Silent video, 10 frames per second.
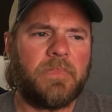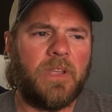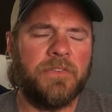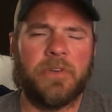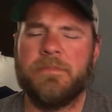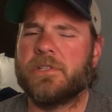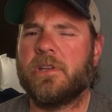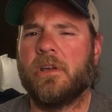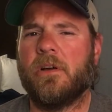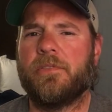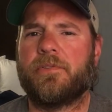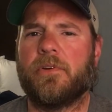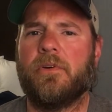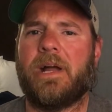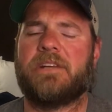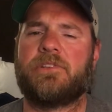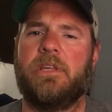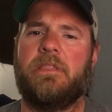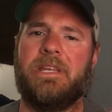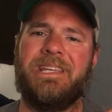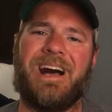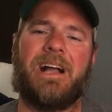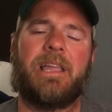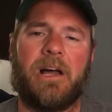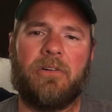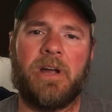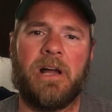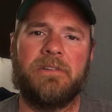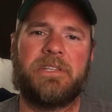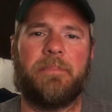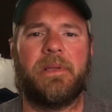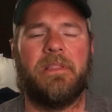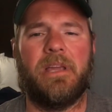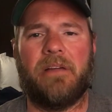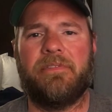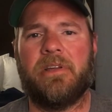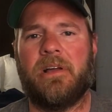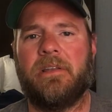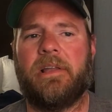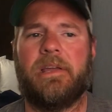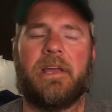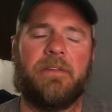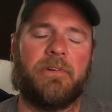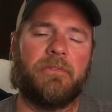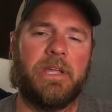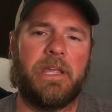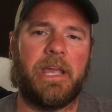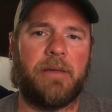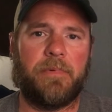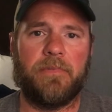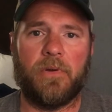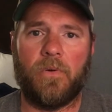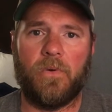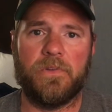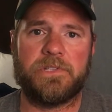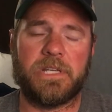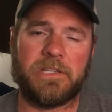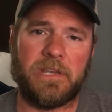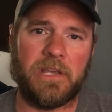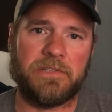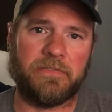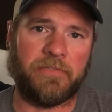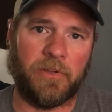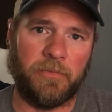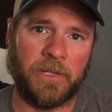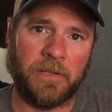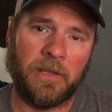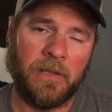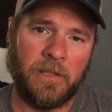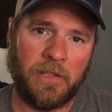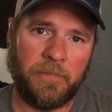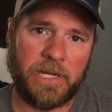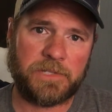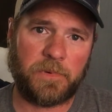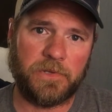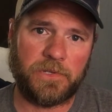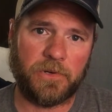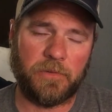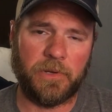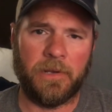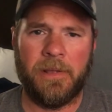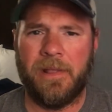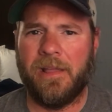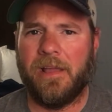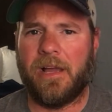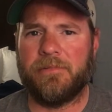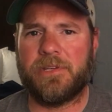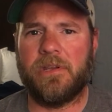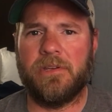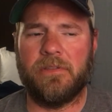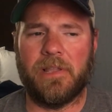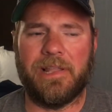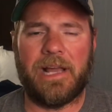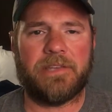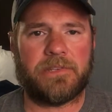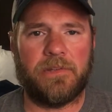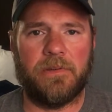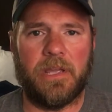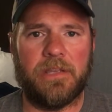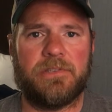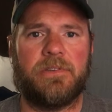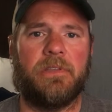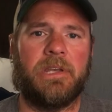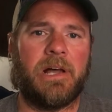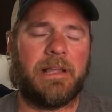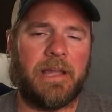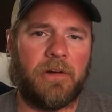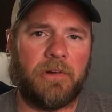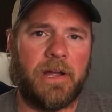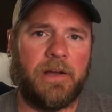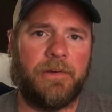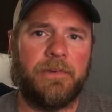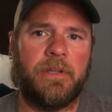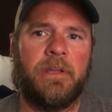so I'm just going to go through actually the knockout round. Typically, I've done like kind of a recap of the whole six days of filming the Bass Pro Tour, but I'm just going to do the last two days. So the knockout round,